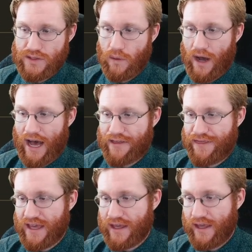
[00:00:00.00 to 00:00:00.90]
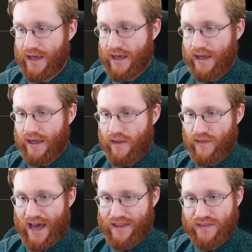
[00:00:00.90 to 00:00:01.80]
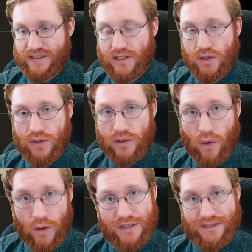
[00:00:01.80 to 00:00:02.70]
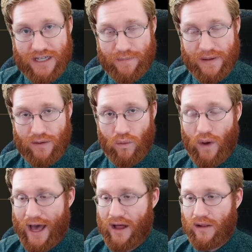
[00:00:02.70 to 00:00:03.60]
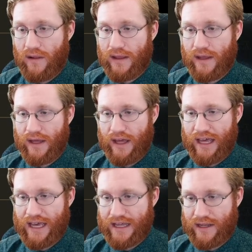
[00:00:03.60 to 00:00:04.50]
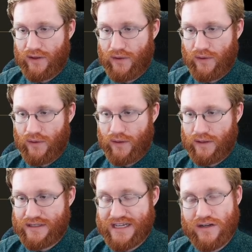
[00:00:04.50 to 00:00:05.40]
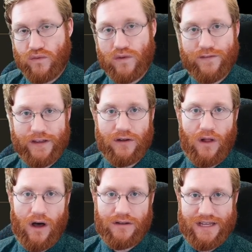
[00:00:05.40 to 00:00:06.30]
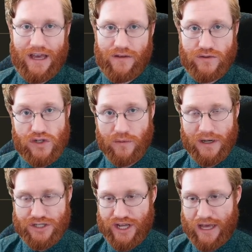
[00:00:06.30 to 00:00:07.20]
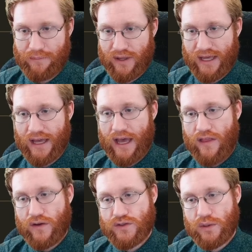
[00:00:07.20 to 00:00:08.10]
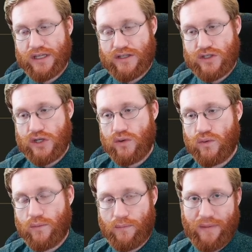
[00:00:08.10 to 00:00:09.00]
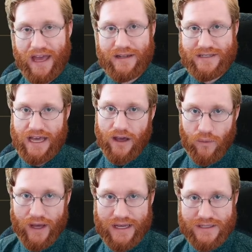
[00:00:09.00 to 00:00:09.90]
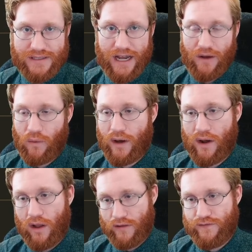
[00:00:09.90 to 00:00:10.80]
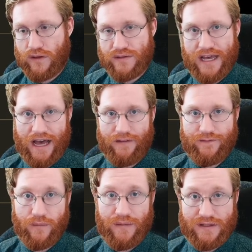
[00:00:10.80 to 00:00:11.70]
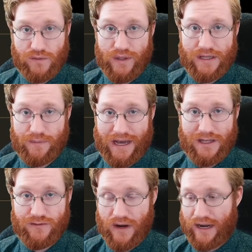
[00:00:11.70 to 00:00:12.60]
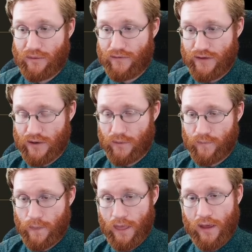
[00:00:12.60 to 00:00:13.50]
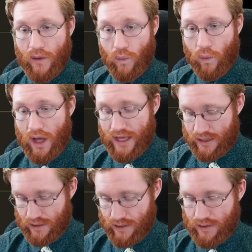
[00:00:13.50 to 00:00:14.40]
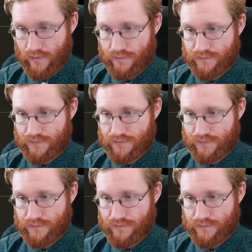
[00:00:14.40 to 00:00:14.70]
So I think that this little lore snippet, while it didn't reveal altogether too much gameplay, there's really two main takeaways that I want all of you to have from this week's PAX Friday review. One